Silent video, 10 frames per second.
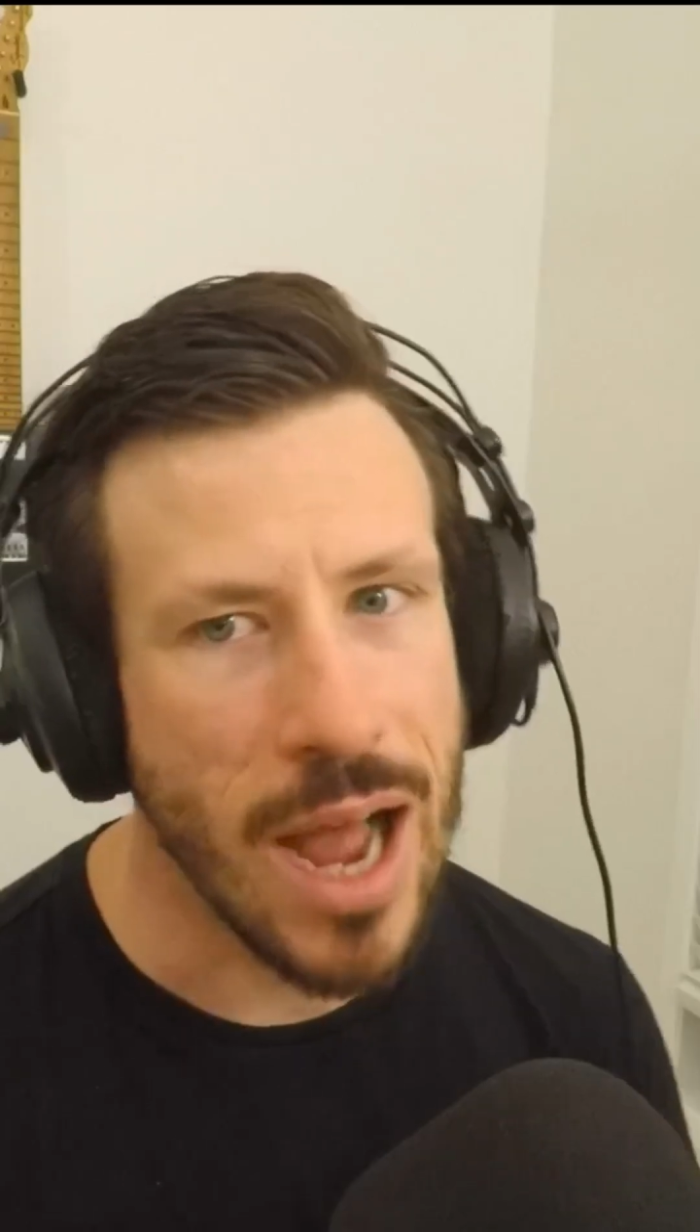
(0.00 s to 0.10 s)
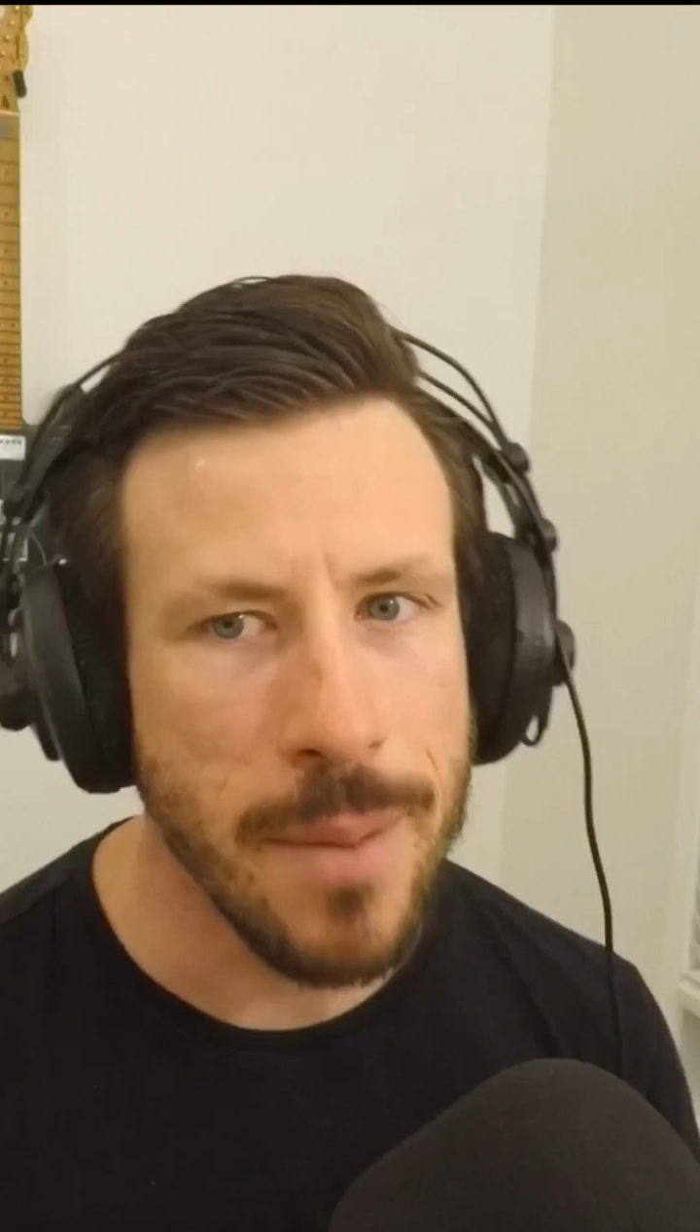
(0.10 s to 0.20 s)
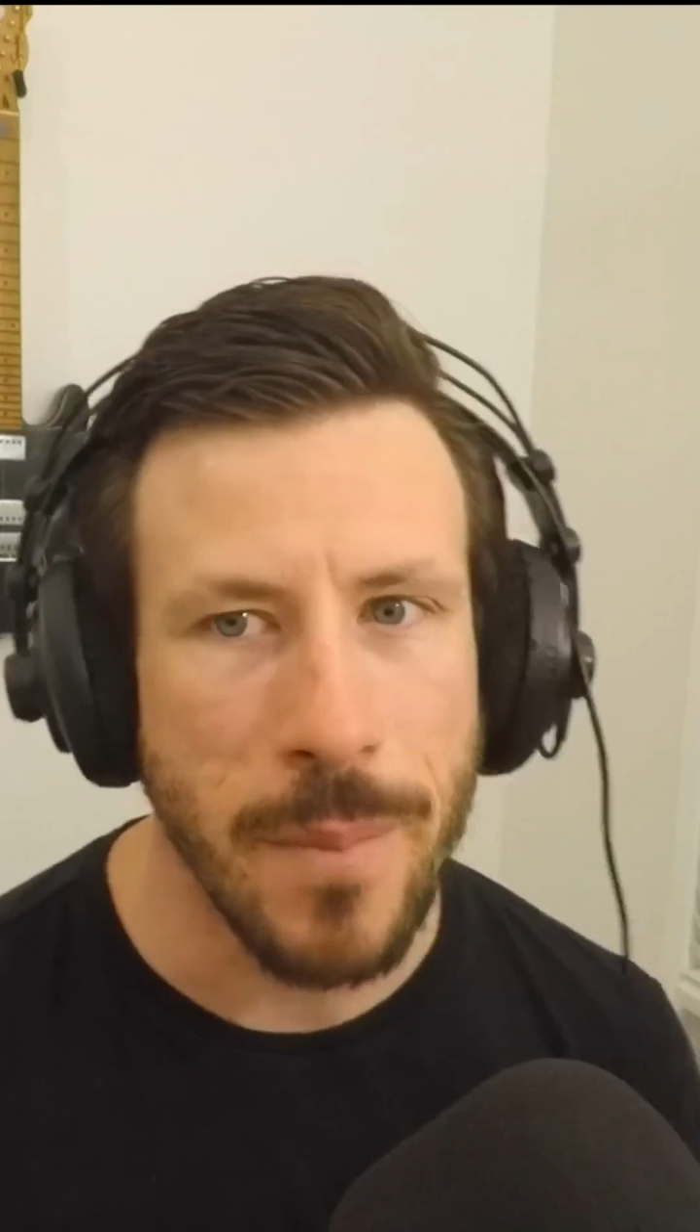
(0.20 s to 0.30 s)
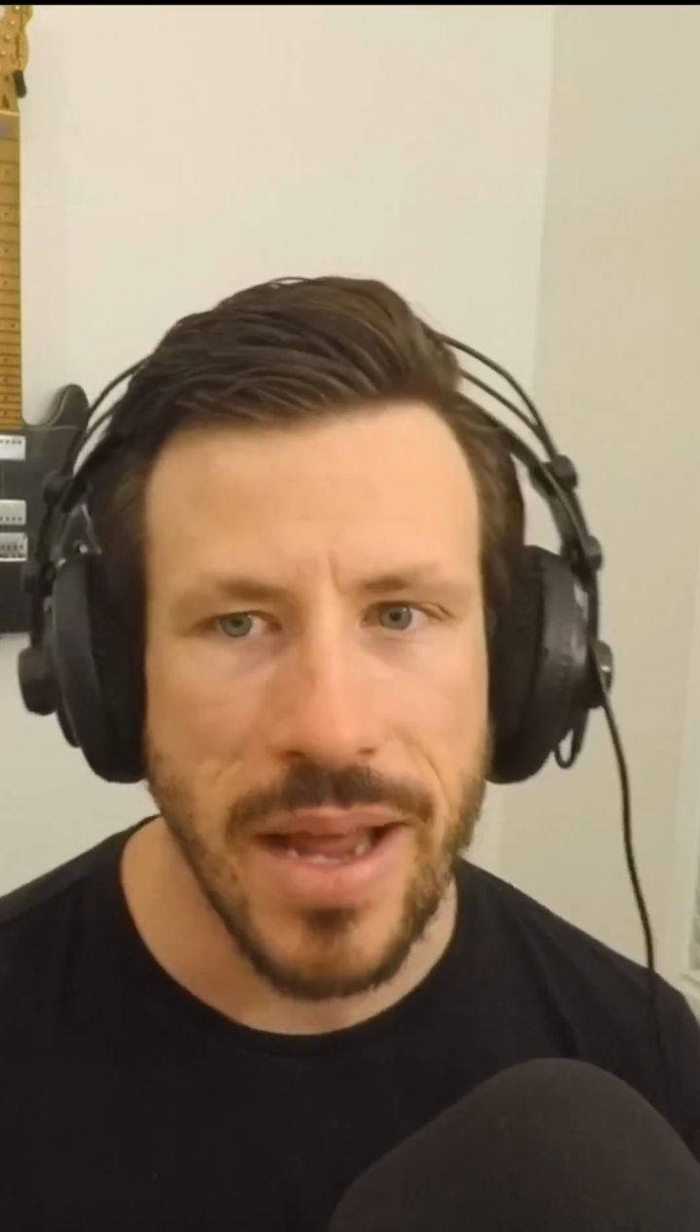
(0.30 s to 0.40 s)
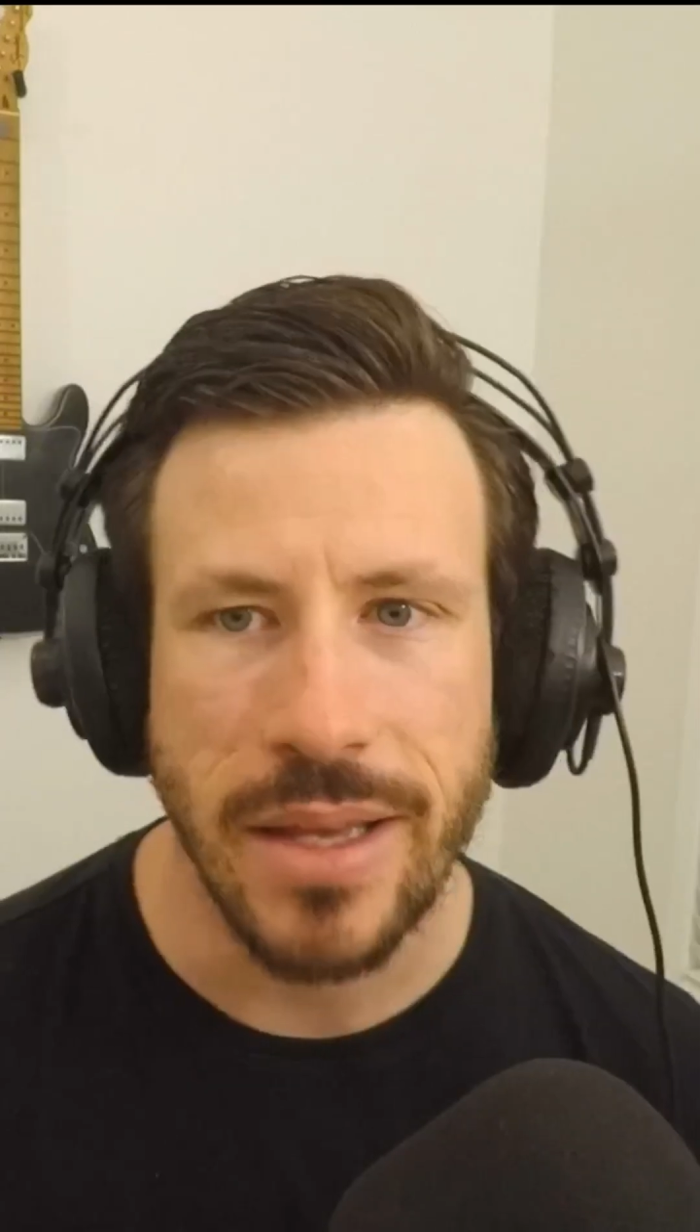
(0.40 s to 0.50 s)

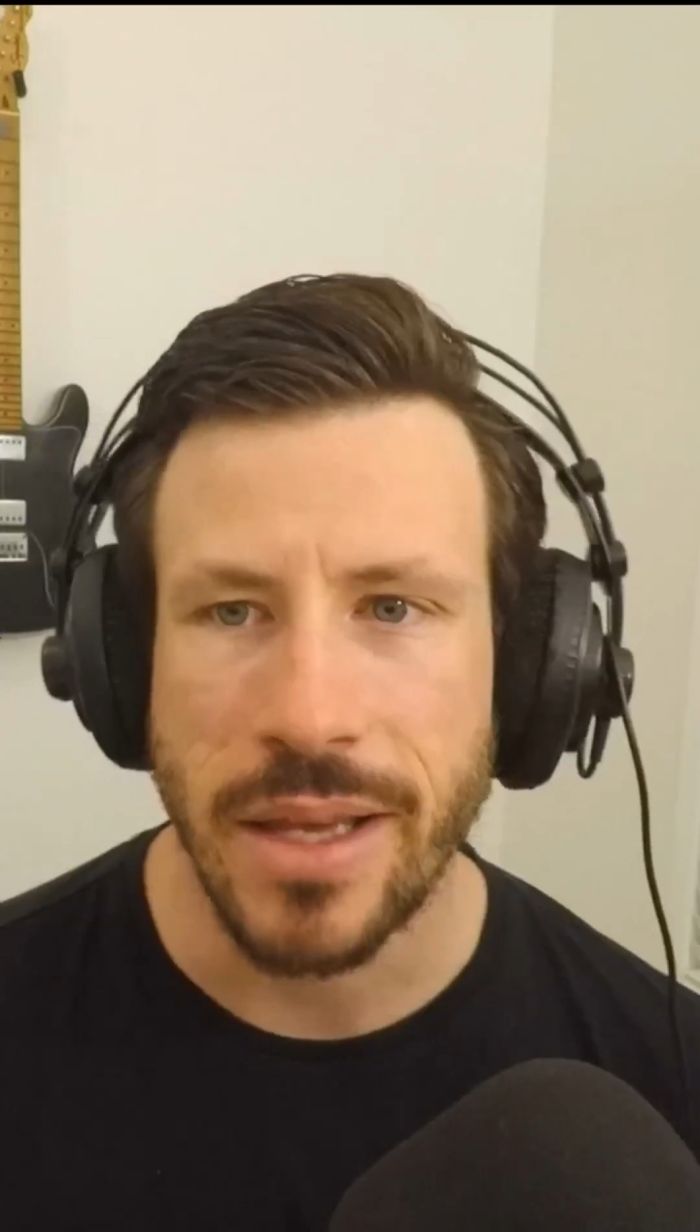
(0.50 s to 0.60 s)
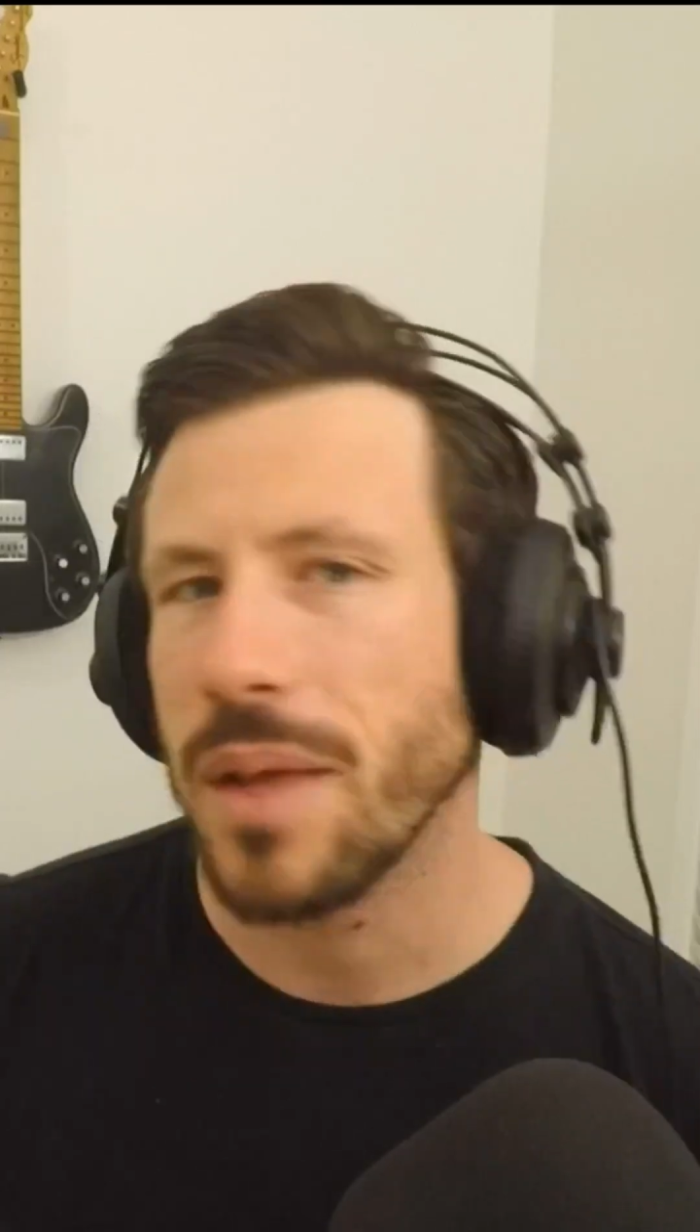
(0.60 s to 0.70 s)
I'm making